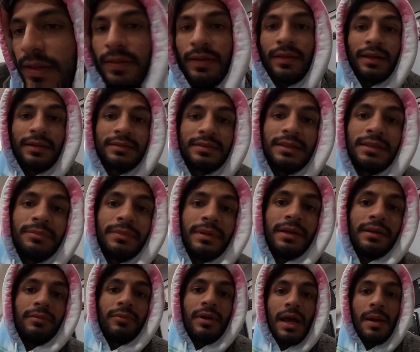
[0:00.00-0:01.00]
and that's it,
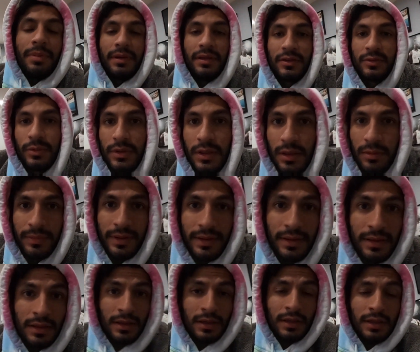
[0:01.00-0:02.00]
man. I'm wrapping this one up,
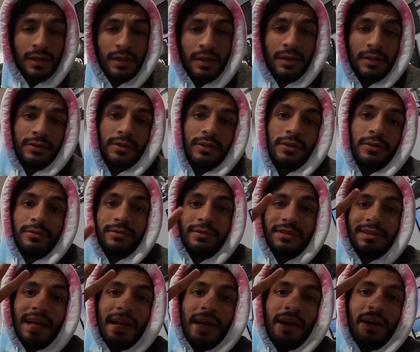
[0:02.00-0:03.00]
man. So
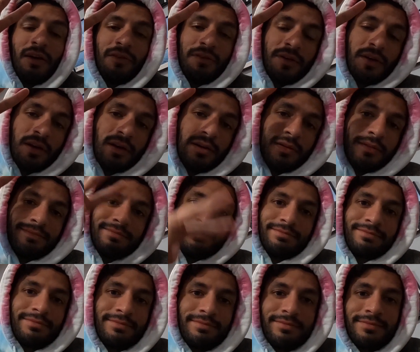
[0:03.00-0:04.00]
signing off, y'all.
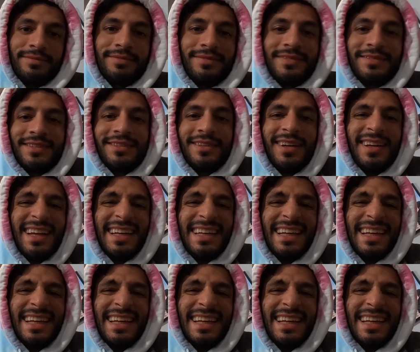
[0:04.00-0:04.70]
Sunday